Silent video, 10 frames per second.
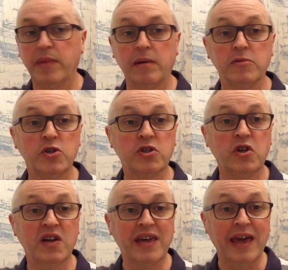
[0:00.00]
I'm just
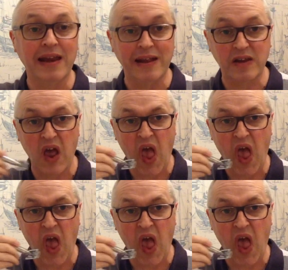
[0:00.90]
going to get it.